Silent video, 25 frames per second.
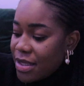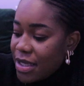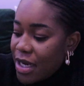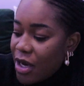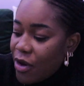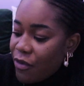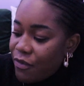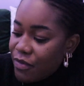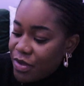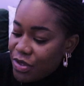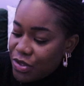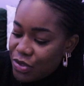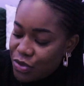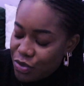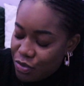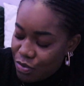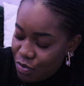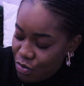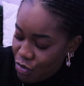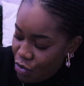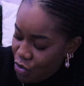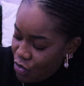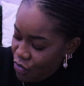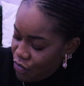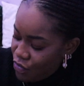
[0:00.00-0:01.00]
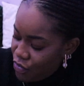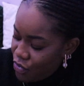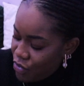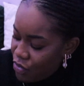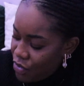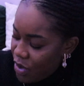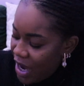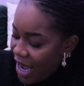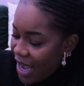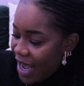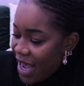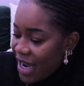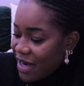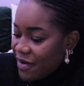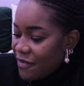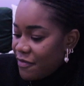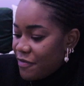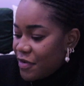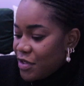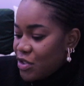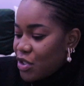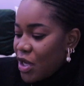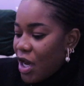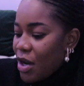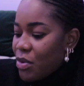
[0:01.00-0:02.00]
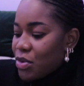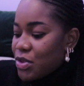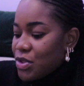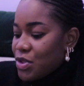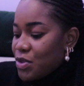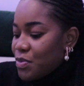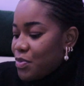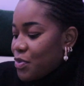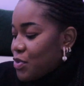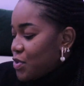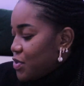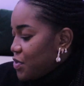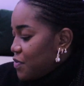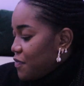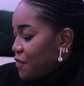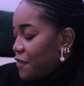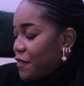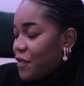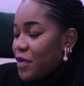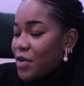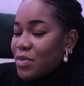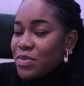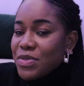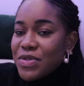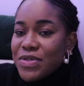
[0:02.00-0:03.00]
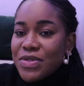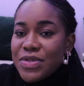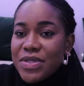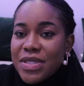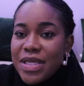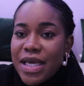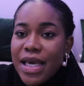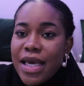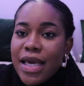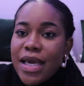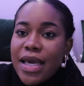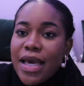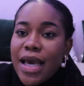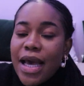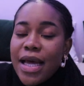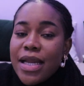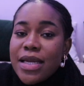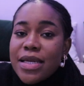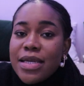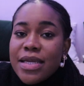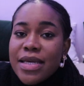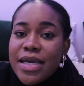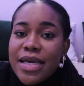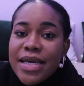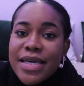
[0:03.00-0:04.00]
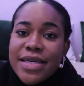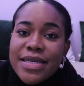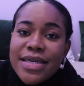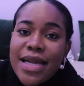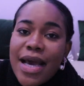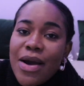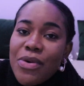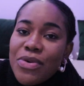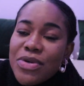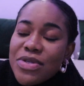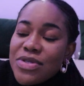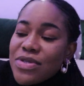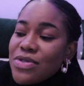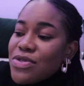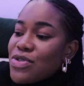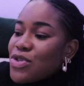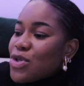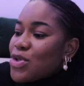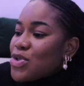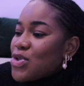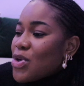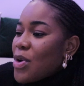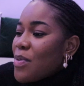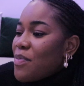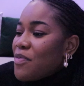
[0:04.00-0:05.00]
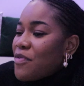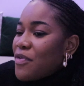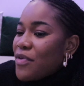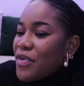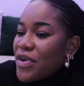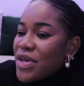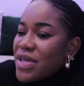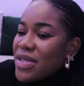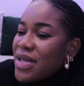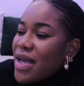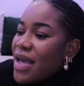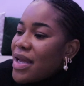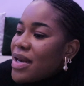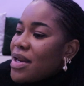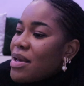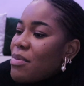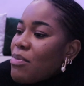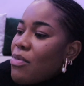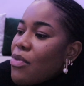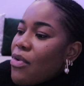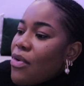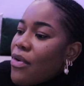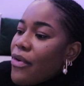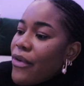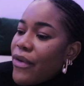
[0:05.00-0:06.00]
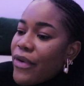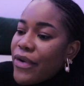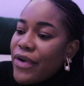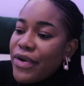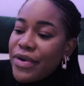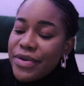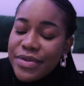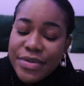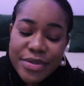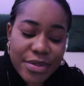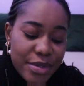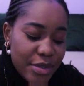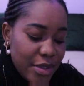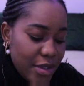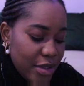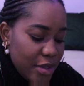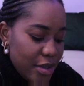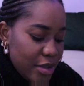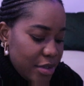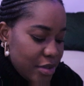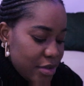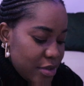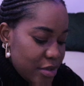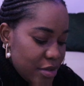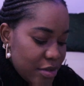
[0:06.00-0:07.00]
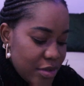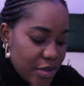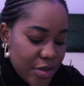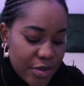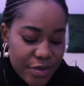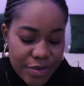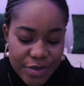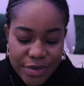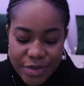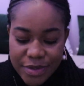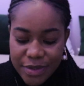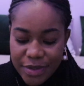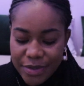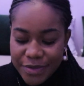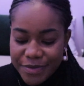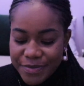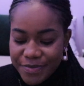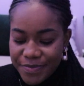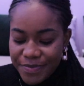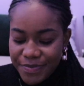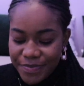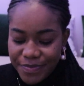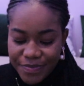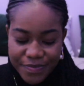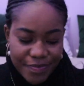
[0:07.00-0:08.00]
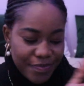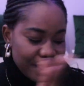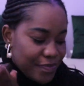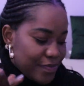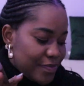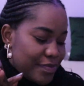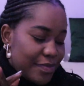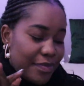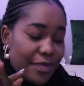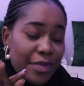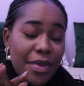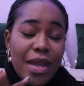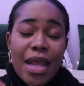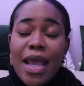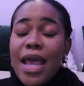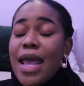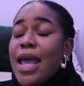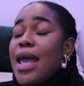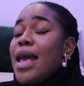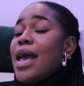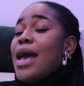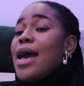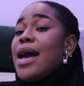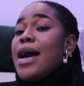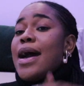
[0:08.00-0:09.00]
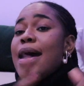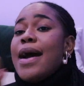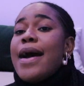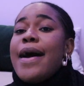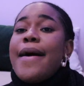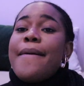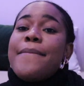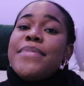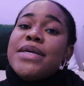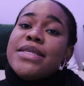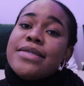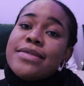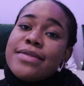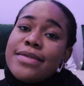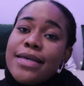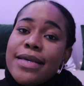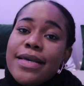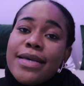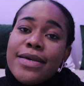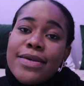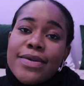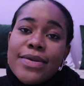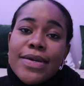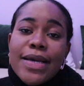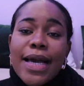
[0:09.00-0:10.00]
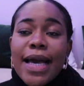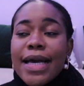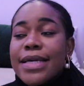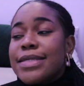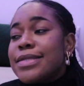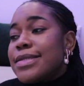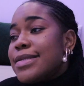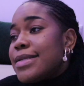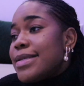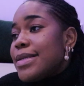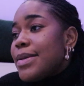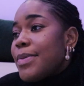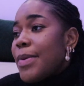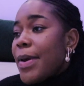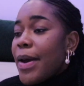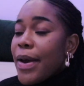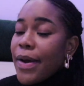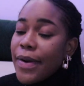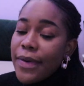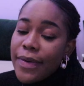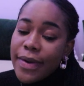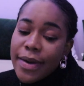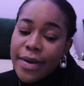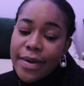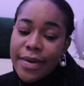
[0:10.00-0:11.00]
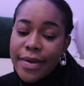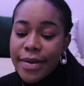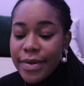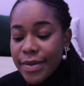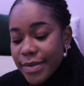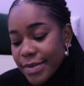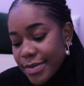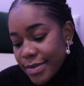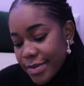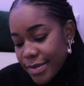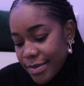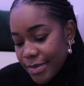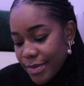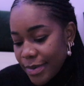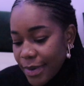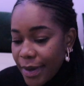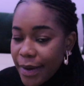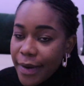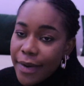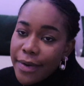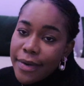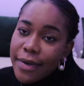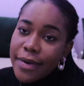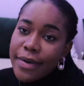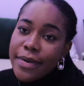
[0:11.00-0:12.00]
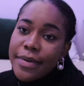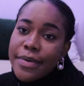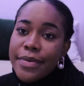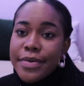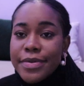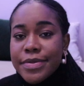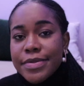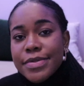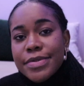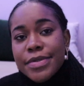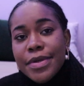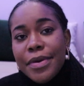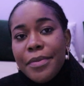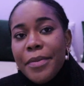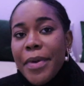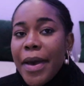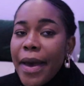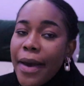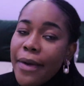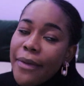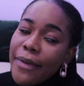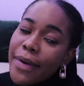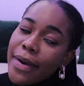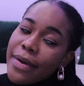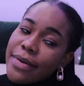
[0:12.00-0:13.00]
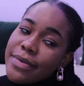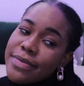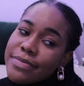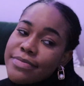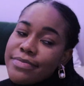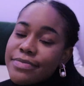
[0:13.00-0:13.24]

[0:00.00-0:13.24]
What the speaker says: That'll be tomorrow. I had a video I was supposed to film today, and then I wasn't just up for it anymore, you know. So I'm gonna see you guys tomorrow. tomorrow.